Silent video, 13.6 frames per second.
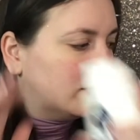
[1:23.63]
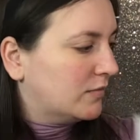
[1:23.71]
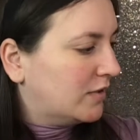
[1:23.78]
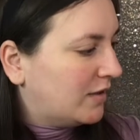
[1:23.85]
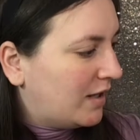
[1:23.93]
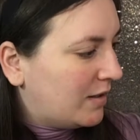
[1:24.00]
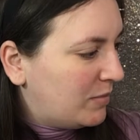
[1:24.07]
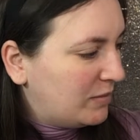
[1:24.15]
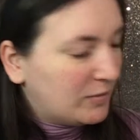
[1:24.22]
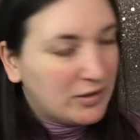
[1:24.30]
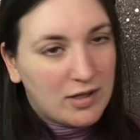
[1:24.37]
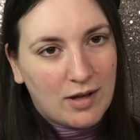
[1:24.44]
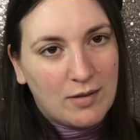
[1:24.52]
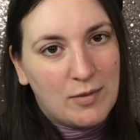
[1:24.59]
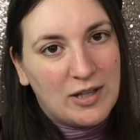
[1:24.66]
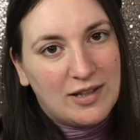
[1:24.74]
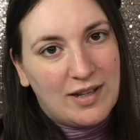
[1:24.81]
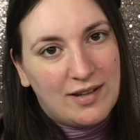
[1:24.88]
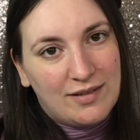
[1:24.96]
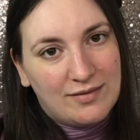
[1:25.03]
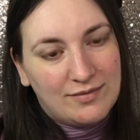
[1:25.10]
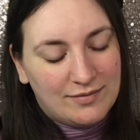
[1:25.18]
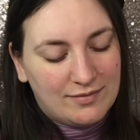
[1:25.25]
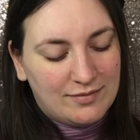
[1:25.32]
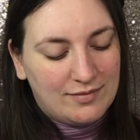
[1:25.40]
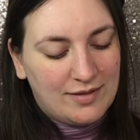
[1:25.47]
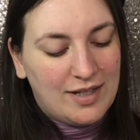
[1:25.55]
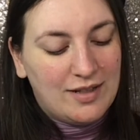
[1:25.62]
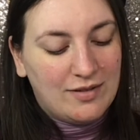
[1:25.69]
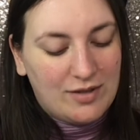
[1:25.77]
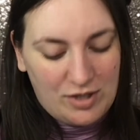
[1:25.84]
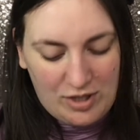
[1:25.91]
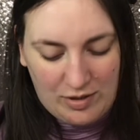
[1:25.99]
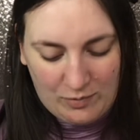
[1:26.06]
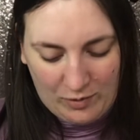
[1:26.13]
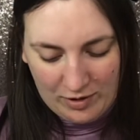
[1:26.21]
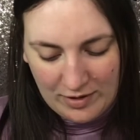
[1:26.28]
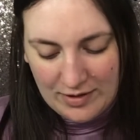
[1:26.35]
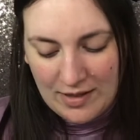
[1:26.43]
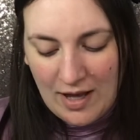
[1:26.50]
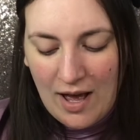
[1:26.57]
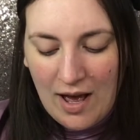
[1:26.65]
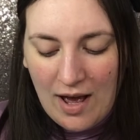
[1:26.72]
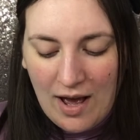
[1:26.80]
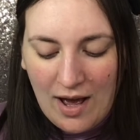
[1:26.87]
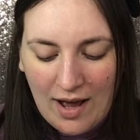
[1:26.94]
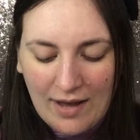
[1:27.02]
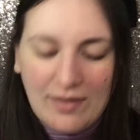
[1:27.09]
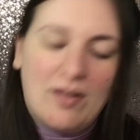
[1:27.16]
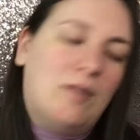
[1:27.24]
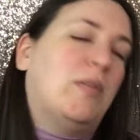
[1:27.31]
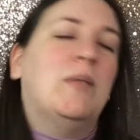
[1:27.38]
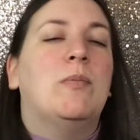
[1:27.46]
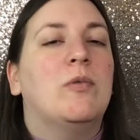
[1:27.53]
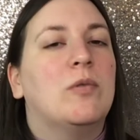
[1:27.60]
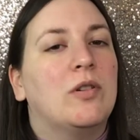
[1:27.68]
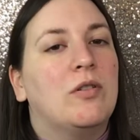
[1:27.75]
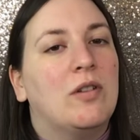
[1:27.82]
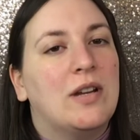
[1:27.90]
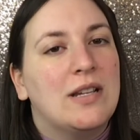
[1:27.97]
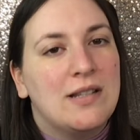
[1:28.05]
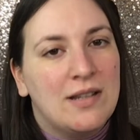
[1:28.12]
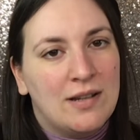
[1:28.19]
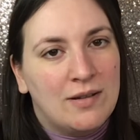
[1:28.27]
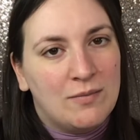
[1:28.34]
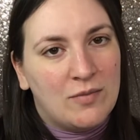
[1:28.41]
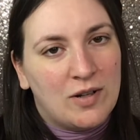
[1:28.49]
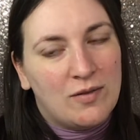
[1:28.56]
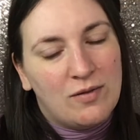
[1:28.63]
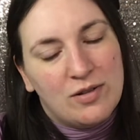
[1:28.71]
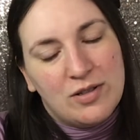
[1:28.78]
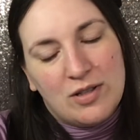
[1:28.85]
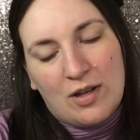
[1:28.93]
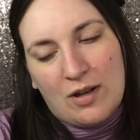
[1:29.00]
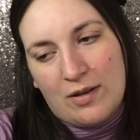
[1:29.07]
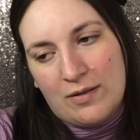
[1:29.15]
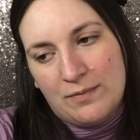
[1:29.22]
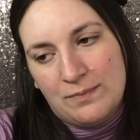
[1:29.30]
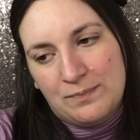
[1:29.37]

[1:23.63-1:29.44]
A lot of people talk about that. It legit works. I thought people were crazy when I first saw, I